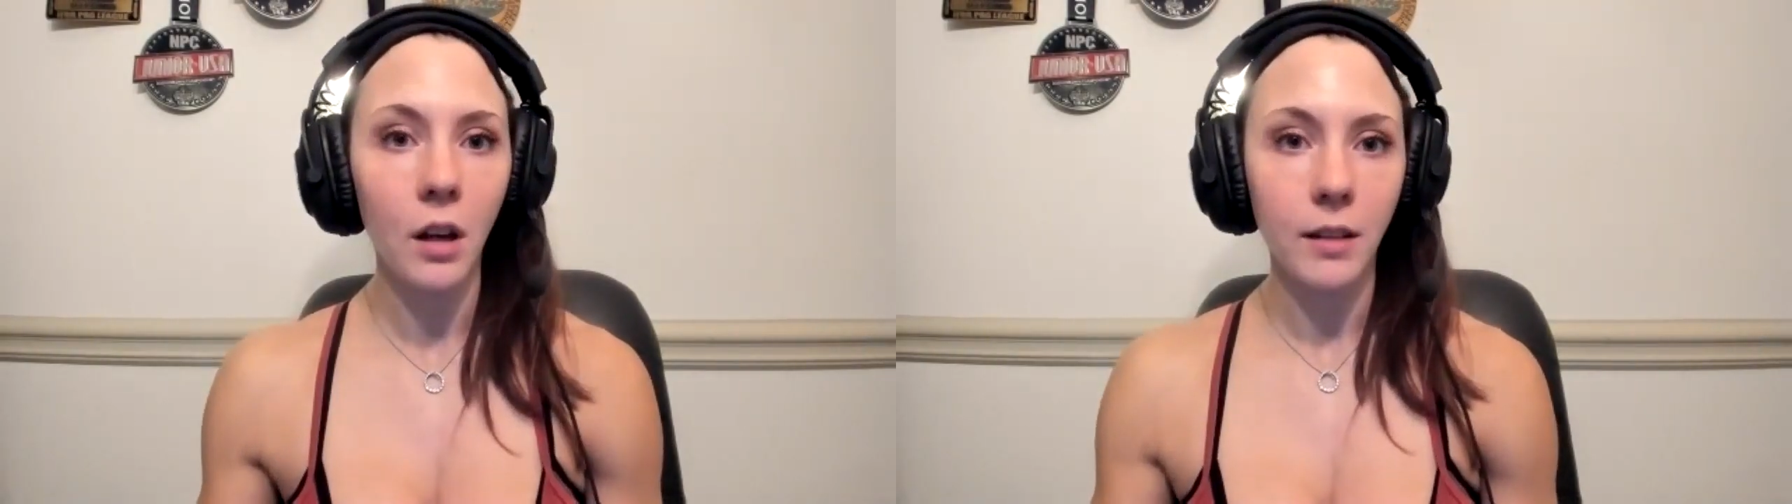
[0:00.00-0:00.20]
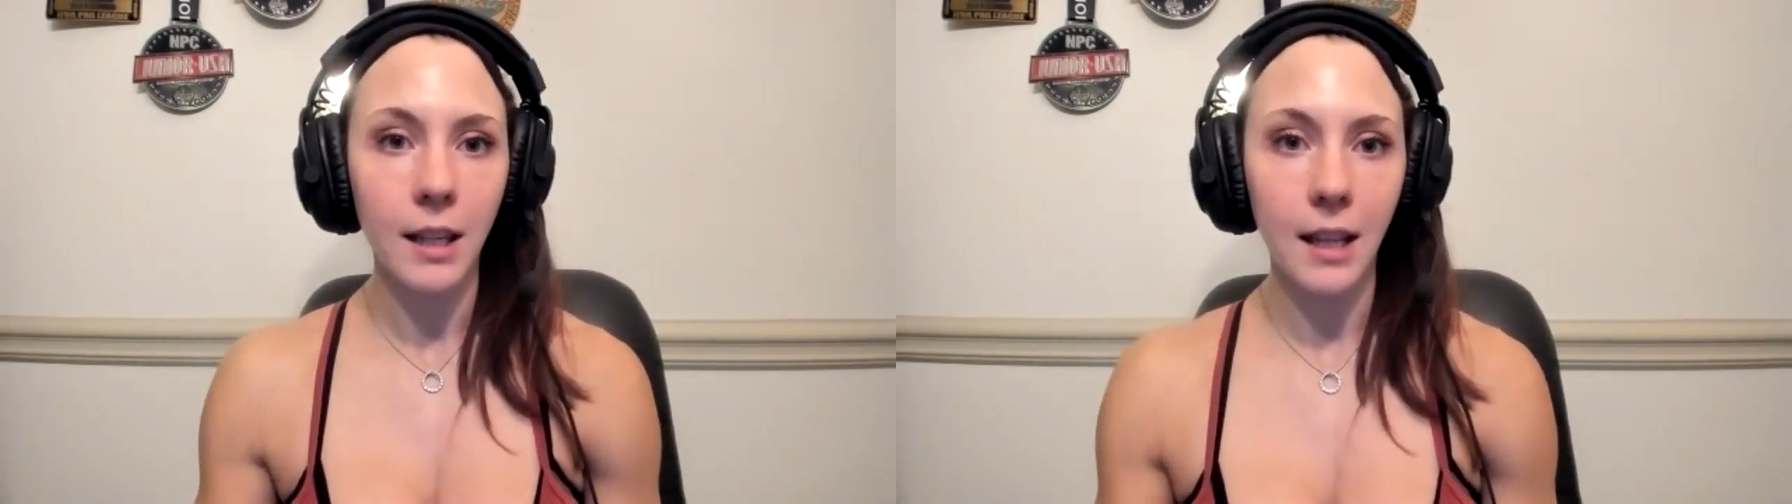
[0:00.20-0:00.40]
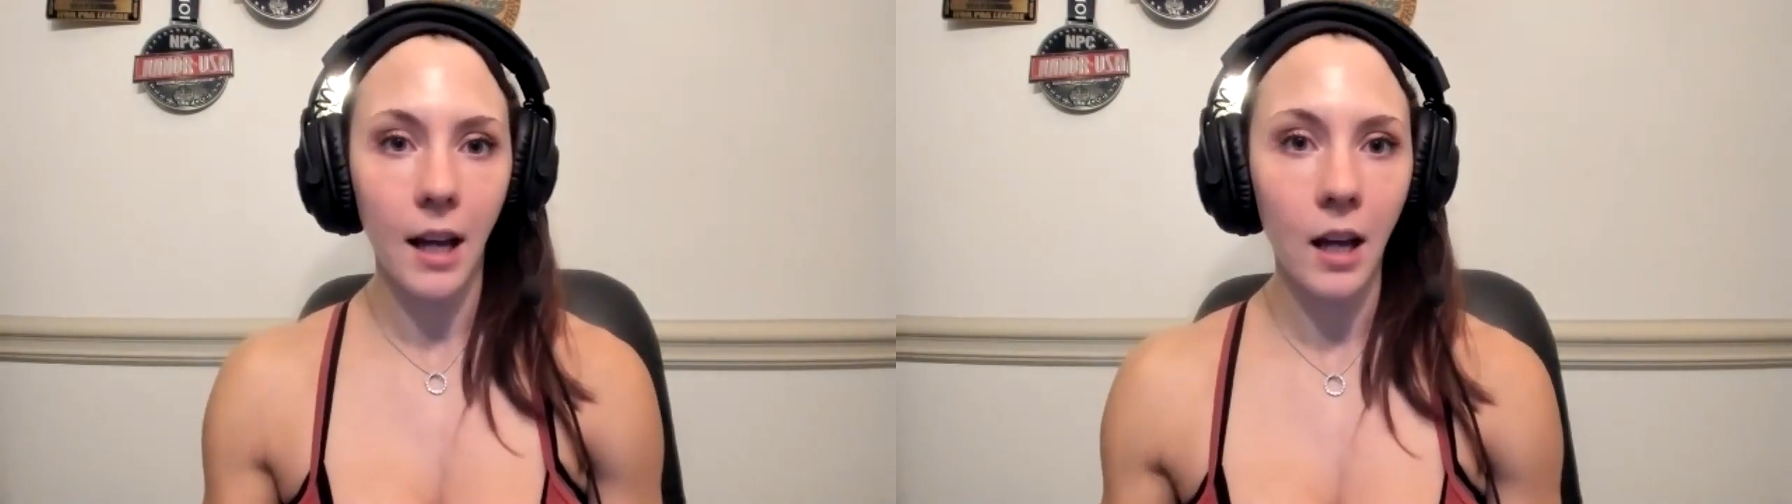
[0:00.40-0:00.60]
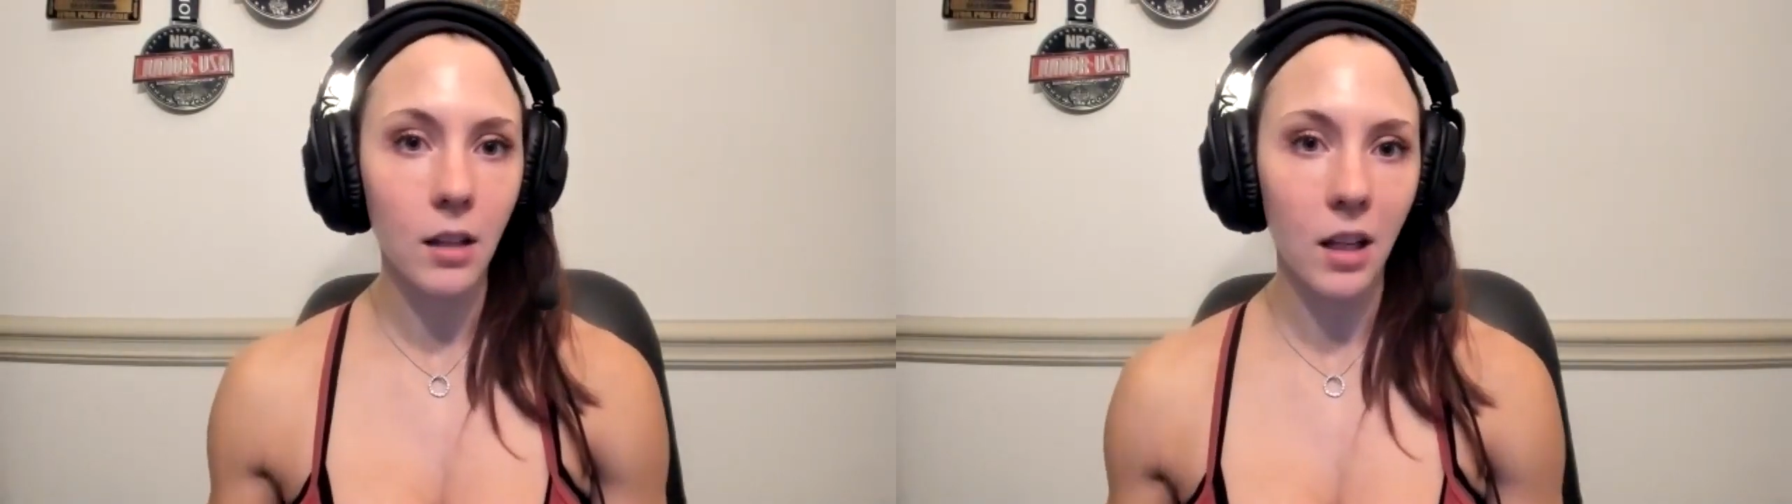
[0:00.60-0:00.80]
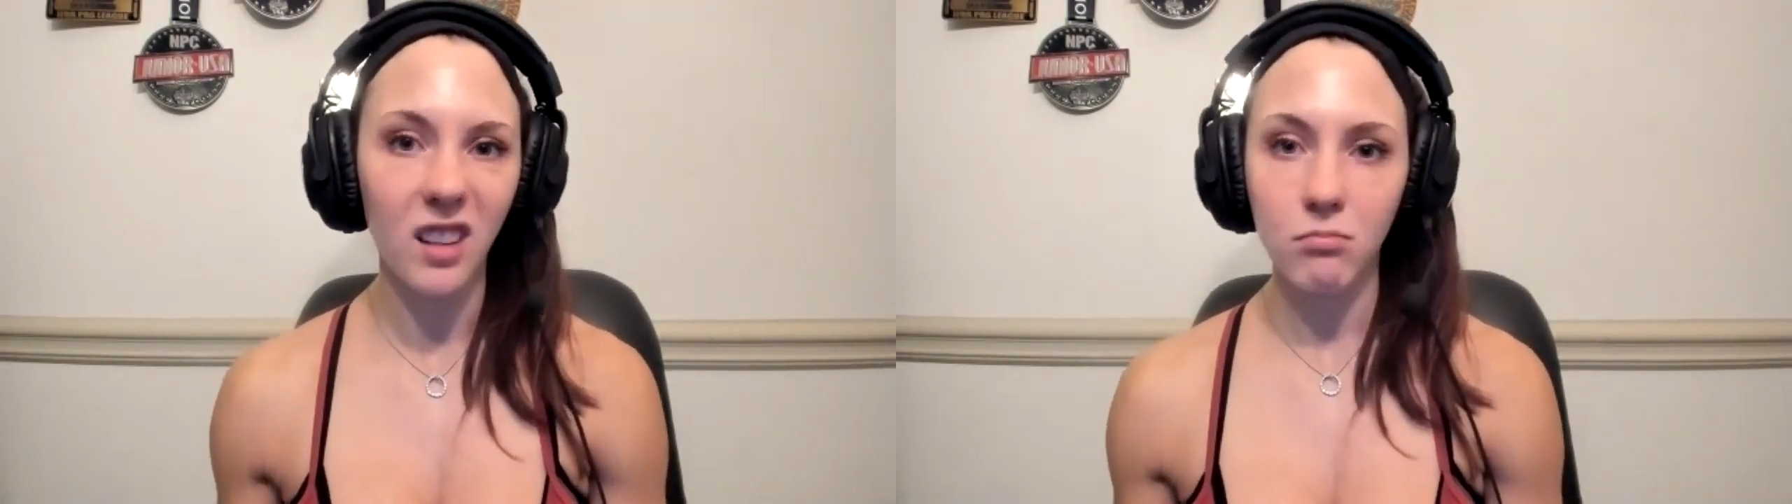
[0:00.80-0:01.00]
like that.
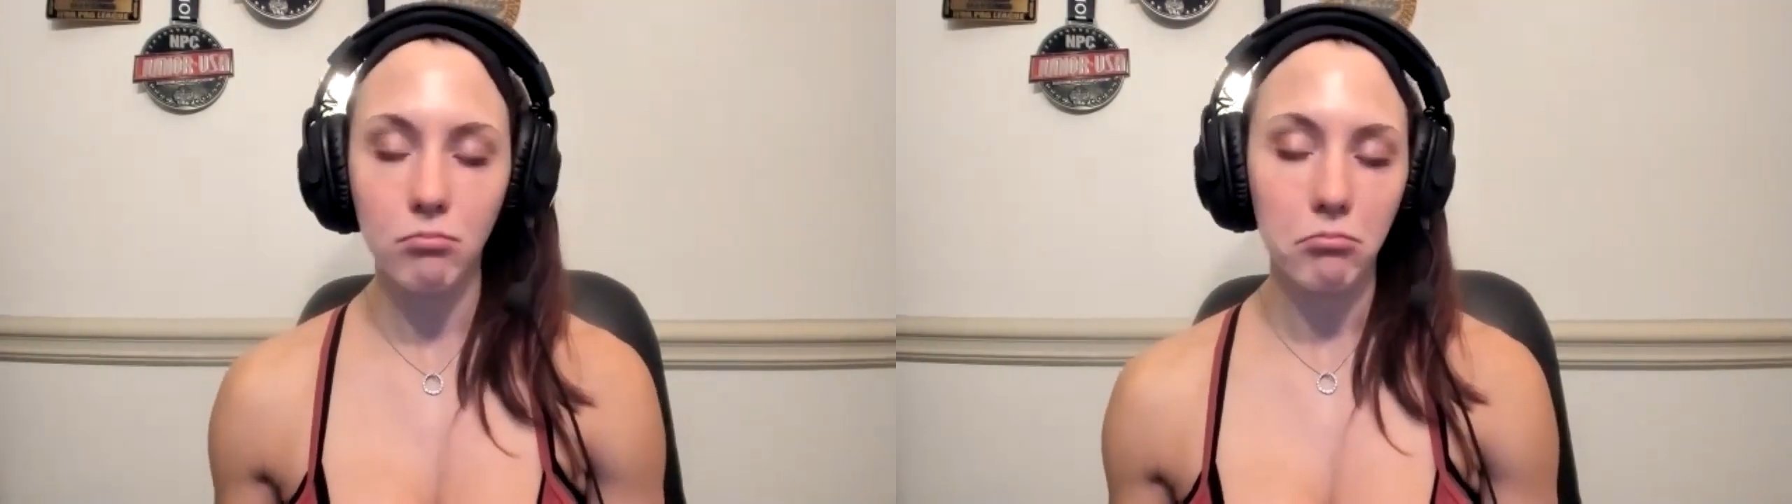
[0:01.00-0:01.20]
Like